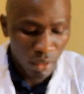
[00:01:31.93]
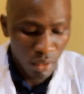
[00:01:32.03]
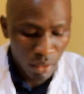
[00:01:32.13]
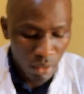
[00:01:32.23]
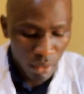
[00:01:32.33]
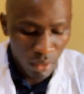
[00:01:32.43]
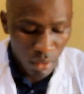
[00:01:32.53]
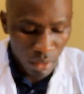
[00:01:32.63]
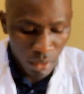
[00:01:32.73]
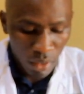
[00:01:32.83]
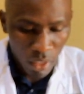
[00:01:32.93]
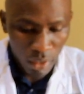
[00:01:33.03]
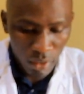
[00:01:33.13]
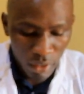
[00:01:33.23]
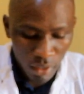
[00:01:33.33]

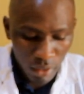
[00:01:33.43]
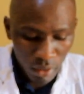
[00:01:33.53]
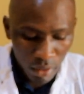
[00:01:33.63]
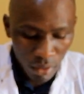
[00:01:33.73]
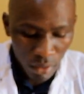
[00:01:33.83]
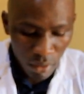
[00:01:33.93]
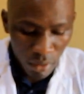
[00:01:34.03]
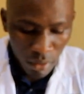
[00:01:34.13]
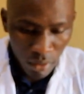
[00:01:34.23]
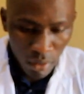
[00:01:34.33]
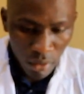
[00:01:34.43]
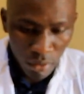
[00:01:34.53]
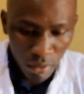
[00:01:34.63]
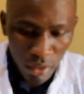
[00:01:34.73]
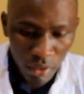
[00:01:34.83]
Like this.
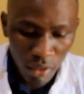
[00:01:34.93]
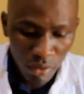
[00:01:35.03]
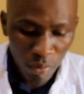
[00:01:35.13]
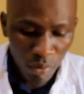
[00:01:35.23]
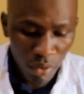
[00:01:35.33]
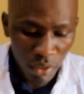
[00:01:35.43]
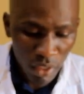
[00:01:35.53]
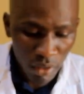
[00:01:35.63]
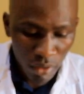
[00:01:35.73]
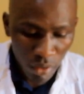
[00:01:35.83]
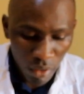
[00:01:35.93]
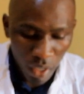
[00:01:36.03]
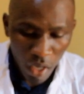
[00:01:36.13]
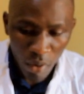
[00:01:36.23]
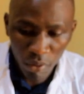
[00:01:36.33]
So this test tube contains
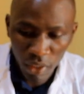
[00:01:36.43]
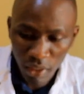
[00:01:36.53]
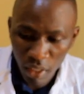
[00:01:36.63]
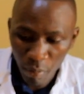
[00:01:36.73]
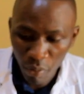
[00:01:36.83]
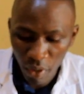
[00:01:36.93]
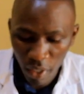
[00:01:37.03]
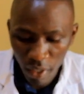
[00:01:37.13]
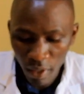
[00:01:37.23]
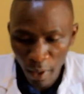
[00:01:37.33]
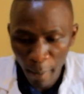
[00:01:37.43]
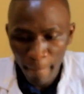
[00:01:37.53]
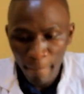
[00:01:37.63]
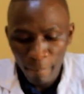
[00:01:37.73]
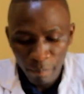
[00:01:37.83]
water sample A.
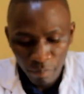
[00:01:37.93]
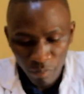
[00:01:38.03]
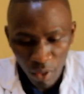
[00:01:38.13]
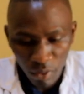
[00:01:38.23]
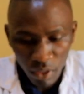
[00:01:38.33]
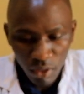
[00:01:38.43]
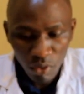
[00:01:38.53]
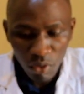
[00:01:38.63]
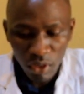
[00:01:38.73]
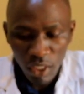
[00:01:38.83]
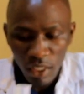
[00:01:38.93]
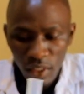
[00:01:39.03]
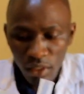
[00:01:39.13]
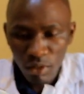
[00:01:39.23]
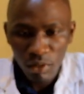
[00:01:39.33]
Now this
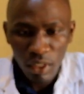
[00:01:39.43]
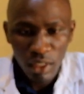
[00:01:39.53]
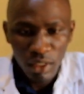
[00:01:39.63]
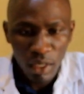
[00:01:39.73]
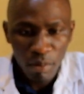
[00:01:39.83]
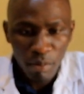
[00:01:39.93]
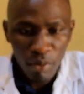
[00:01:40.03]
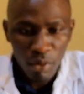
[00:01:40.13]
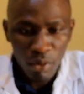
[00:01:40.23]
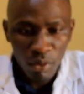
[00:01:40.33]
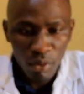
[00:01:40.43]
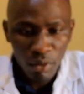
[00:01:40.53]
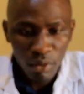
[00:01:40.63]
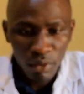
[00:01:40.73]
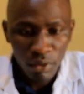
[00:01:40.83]
contains water sample,
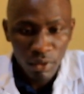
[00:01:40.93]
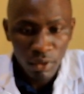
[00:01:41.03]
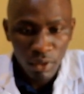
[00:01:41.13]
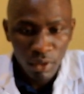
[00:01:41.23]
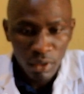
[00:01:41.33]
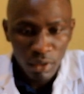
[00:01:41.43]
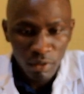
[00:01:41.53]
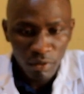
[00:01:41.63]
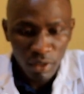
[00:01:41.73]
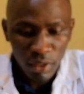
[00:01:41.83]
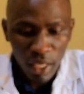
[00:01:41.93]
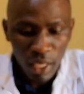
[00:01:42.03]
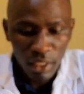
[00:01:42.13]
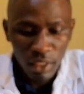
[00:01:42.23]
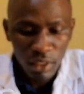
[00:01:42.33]

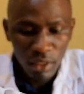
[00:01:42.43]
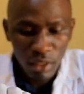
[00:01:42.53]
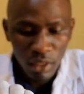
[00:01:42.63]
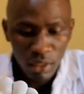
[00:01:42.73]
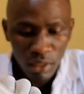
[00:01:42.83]
add it.